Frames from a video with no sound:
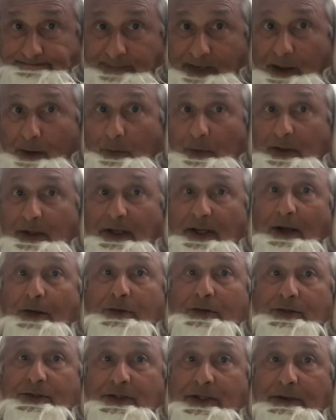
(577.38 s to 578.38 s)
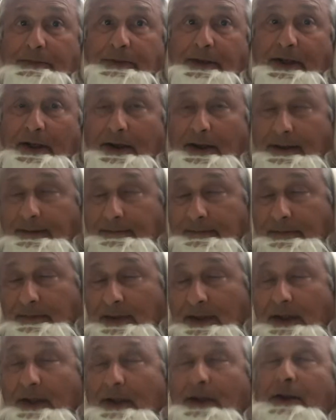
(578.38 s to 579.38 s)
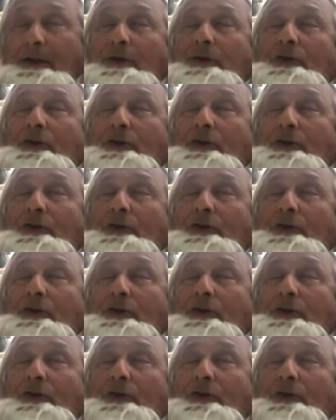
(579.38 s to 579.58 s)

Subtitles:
And when you go to sleep at night, you